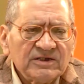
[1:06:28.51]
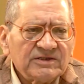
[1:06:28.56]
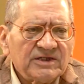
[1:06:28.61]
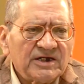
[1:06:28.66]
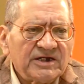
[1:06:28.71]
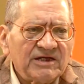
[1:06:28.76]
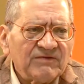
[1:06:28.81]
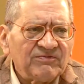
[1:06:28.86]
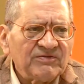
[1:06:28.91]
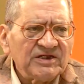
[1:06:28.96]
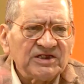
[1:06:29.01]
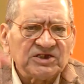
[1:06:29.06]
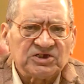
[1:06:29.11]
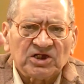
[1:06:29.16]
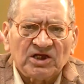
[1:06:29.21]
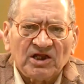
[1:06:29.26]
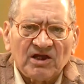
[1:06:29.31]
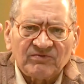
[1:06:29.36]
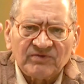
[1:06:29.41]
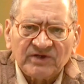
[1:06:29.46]
the
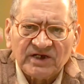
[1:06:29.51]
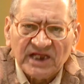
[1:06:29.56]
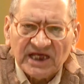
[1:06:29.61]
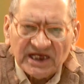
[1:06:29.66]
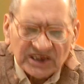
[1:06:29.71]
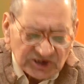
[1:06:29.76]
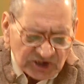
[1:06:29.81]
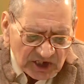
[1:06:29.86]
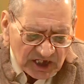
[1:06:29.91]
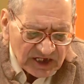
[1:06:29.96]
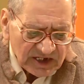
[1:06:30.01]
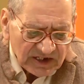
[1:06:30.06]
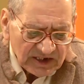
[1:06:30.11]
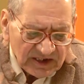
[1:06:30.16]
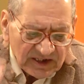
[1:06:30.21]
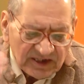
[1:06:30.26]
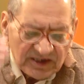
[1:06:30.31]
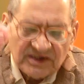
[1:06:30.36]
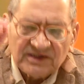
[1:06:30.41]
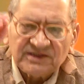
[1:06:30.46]
definition of nature,
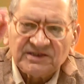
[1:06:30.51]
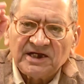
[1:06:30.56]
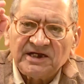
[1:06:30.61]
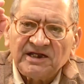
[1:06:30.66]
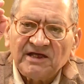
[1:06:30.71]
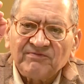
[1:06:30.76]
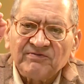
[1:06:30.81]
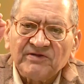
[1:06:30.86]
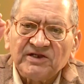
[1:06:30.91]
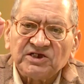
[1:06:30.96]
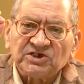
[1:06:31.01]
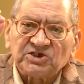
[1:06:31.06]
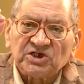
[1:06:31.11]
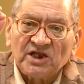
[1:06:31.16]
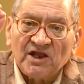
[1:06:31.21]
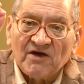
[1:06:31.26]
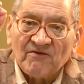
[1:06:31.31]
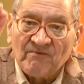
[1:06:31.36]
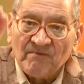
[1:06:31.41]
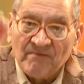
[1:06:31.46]
the
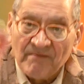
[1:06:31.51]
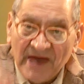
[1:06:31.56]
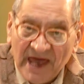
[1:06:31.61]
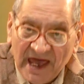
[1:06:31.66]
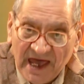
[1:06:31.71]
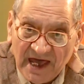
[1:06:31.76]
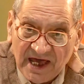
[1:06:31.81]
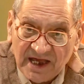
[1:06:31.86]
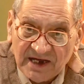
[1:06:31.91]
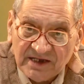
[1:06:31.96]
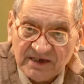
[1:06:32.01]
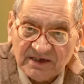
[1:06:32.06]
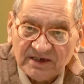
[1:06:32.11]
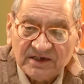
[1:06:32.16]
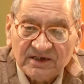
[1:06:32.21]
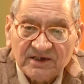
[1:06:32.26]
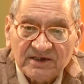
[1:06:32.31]
definition of man,